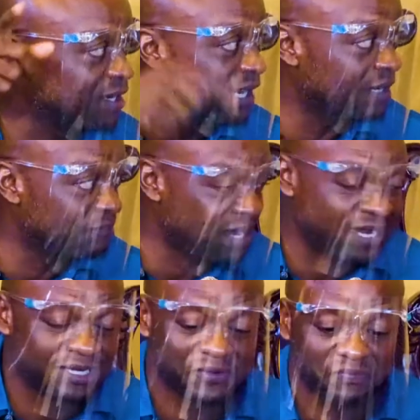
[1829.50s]
and
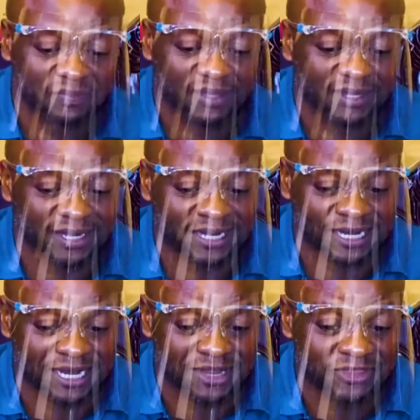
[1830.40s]
back.
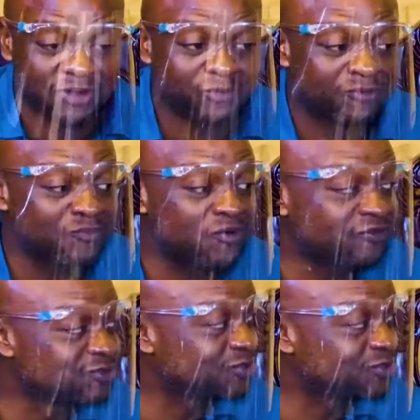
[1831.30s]
And then we moved to